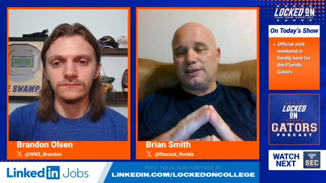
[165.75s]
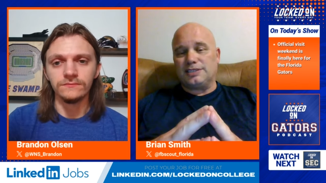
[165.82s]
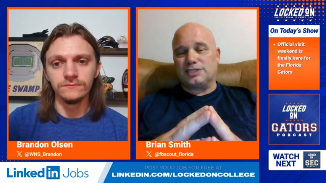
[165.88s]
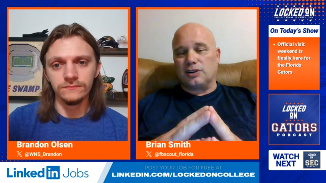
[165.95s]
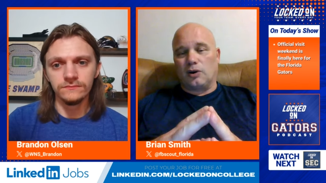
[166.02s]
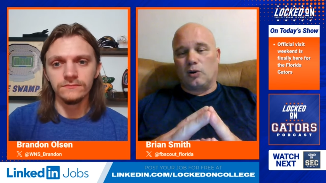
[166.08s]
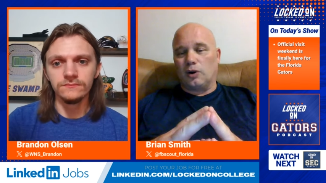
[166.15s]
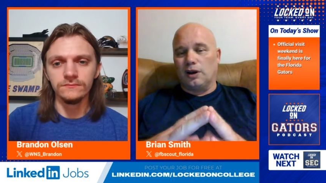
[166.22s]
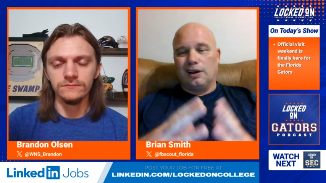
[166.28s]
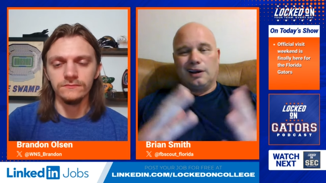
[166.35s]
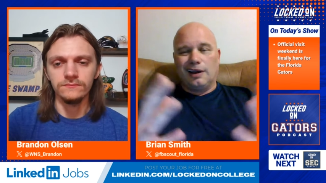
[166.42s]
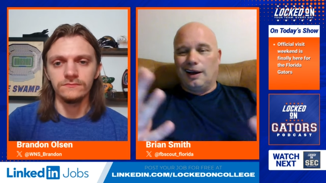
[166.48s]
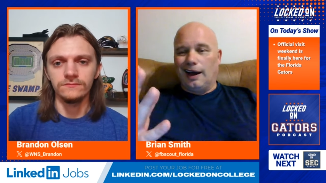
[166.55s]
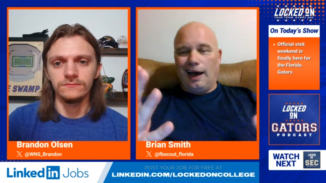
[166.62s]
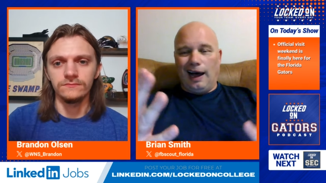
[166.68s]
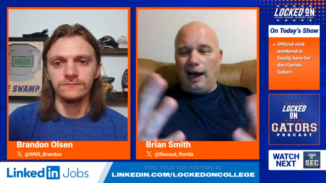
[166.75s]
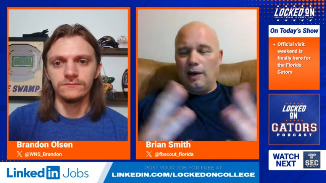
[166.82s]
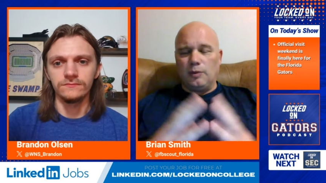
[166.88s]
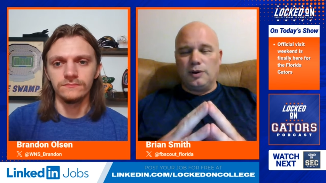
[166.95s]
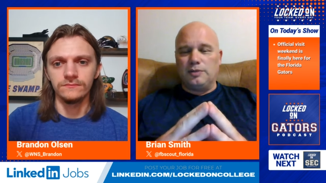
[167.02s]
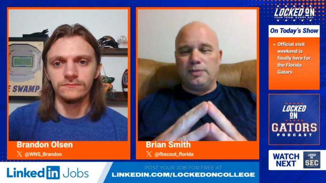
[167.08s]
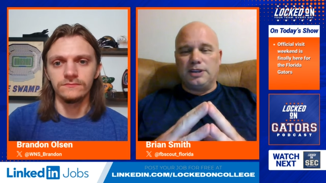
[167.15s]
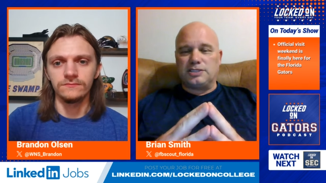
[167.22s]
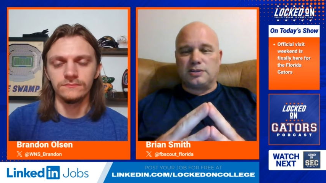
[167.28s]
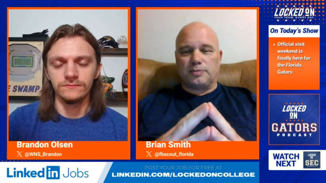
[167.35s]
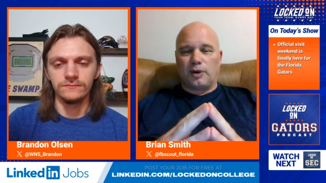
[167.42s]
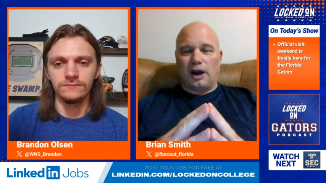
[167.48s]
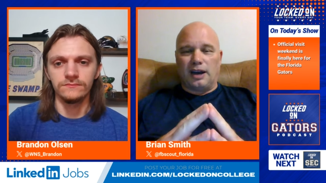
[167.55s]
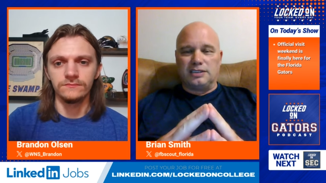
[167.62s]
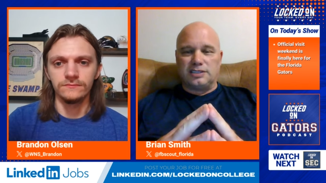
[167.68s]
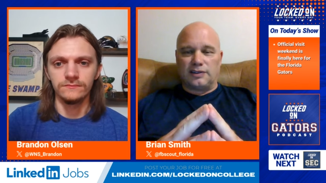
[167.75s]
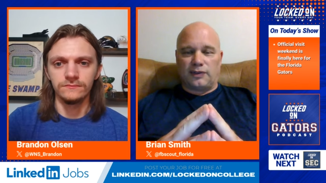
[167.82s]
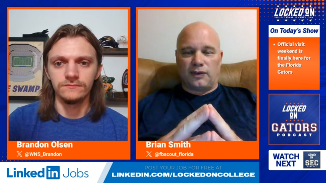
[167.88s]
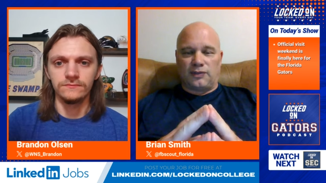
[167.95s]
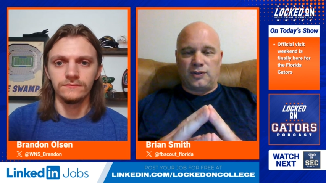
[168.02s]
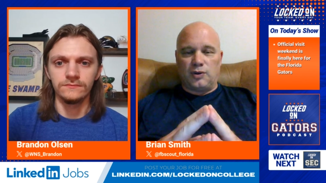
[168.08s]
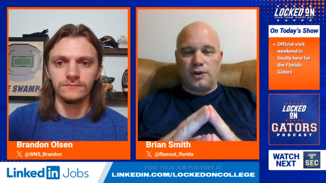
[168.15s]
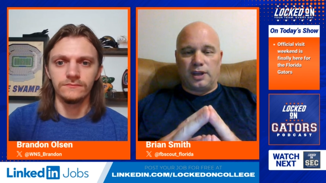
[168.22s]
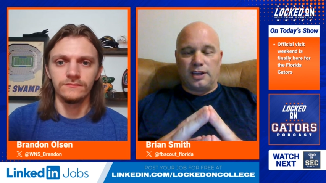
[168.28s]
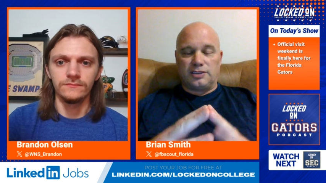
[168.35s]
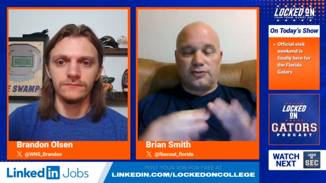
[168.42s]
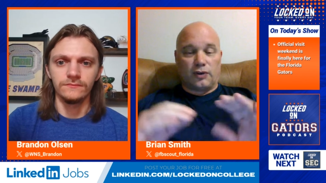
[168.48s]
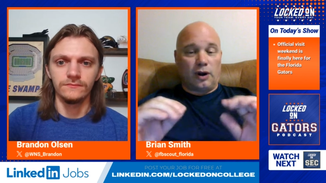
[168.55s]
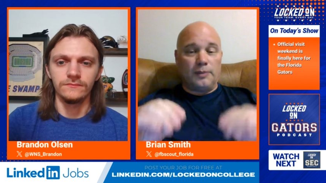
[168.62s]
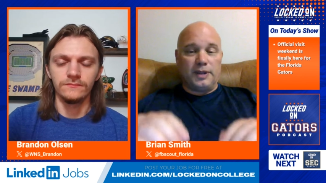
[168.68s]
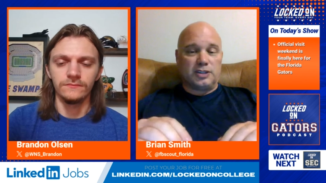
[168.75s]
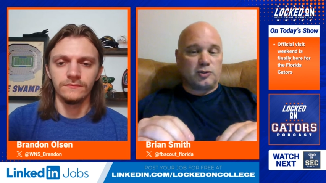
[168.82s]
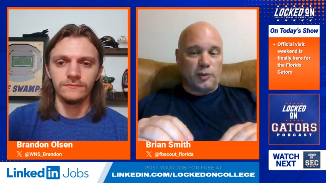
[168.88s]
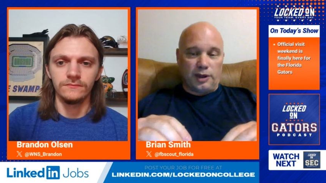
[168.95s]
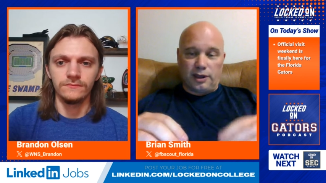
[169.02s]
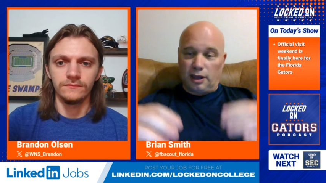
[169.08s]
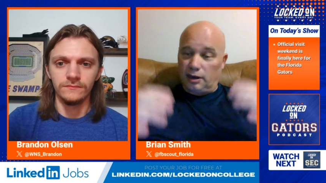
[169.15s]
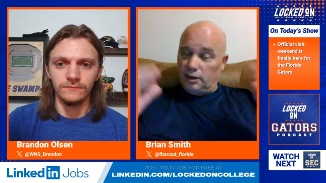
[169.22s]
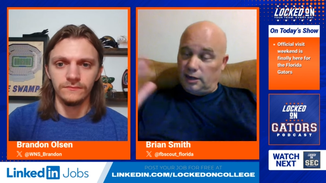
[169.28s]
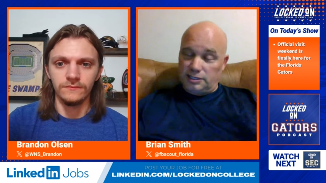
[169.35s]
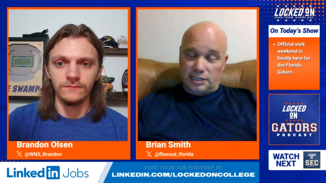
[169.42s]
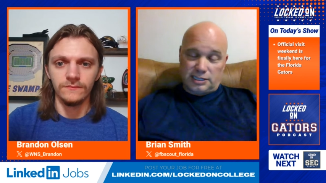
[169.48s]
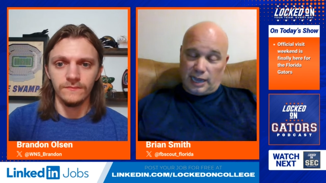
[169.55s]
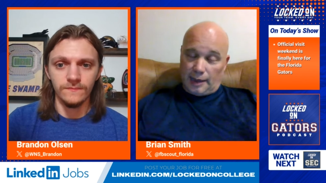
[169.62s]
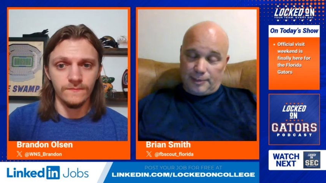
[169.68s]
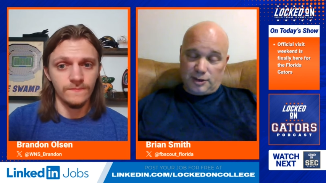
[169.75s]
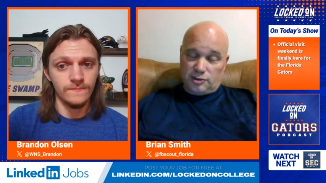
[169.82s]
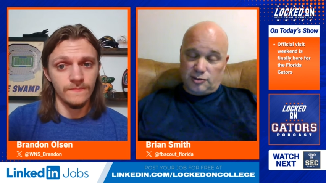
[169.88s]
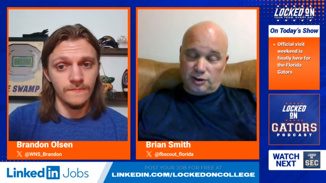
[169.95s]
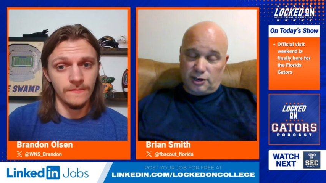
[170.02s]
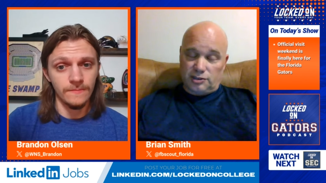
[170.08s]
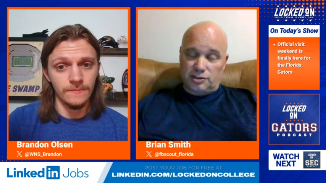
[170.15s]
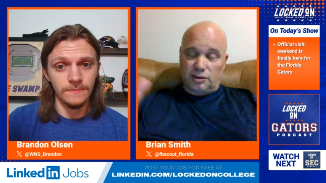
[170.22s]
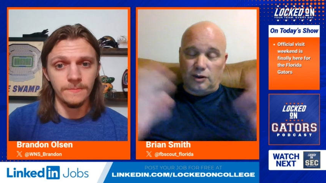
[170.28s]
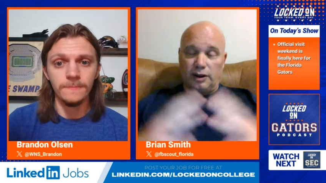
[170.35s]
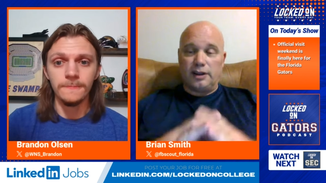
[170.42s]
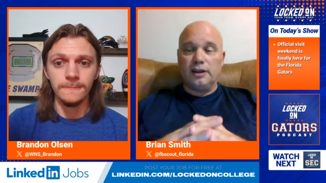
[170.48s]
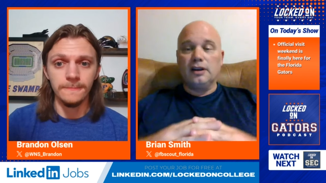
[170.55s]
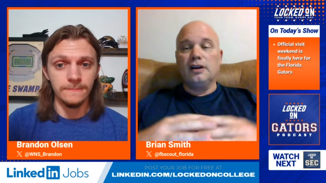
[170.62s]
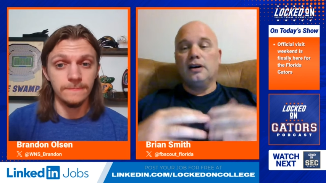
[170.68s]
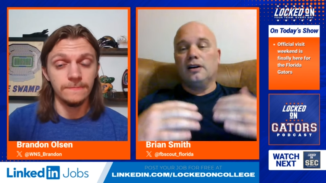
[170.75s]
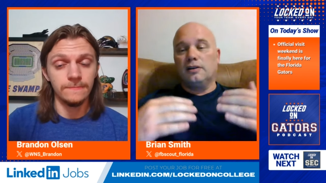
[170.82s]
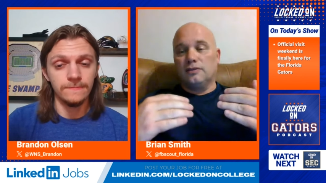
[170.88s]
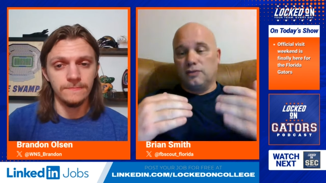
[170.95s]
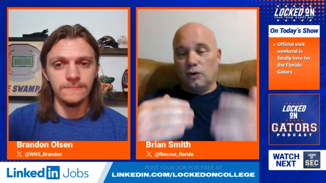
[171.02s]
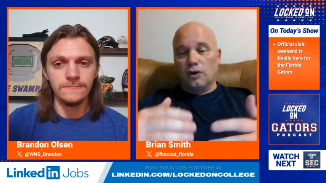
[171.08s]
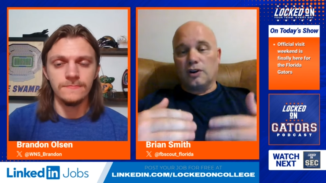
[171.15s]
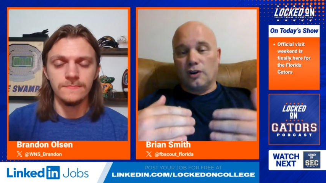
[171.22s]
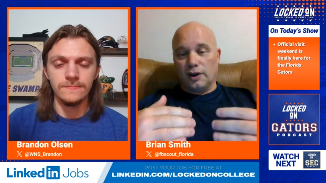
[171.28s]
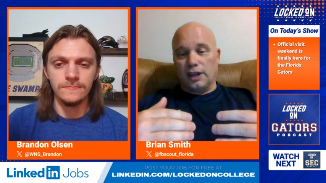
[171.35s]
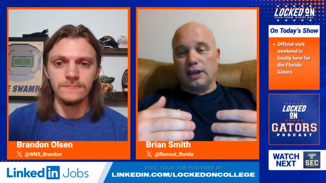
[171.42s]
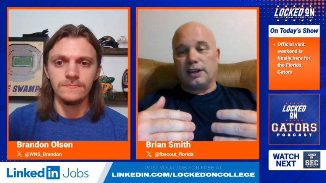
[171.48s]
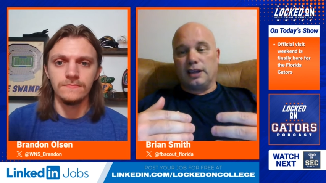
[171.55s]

Speaker 1: So I wouldn't be surprised if a few kids from this weekend, because it's happened traditionally, Florida will get